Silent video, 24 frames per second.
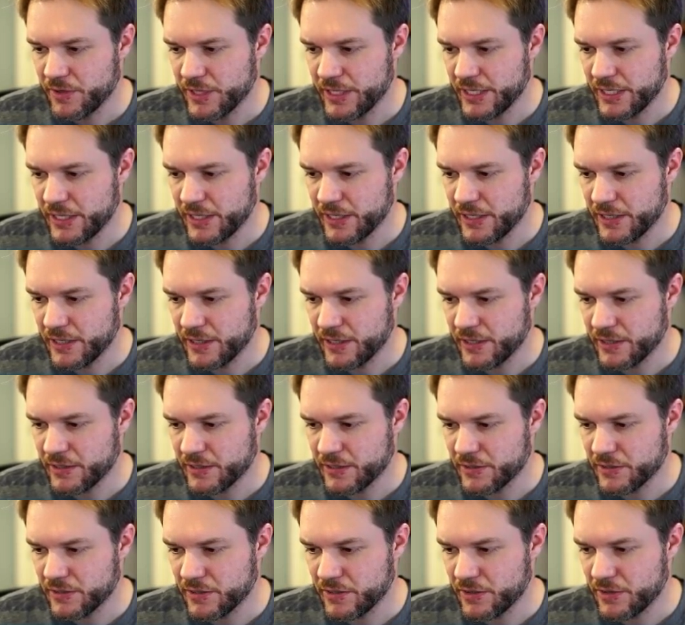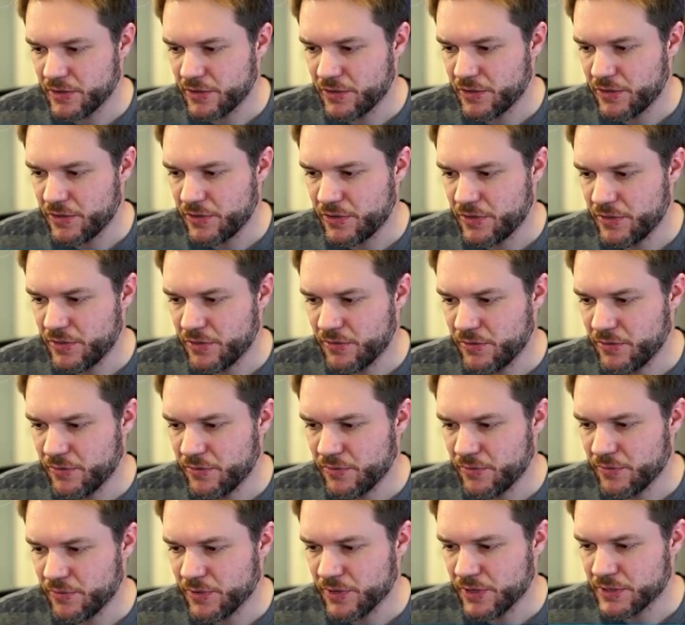In,
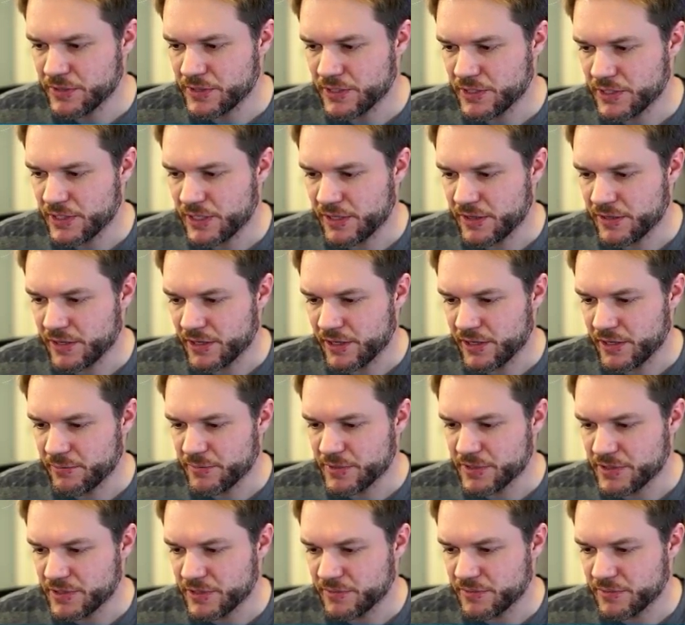where is it? I think I already missed it.